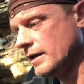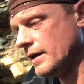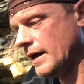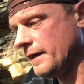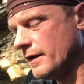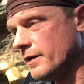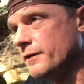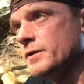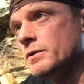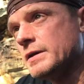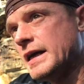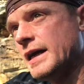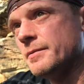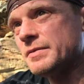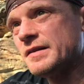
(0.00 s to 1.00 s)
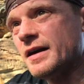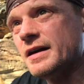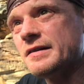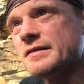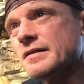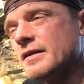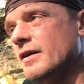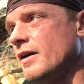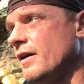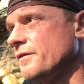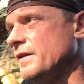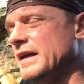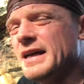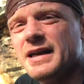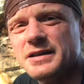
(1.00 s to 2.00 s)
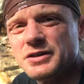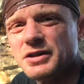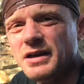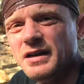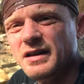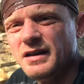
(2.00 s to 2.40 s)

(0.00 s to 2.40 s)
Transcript: and there are a few campsites off the edge.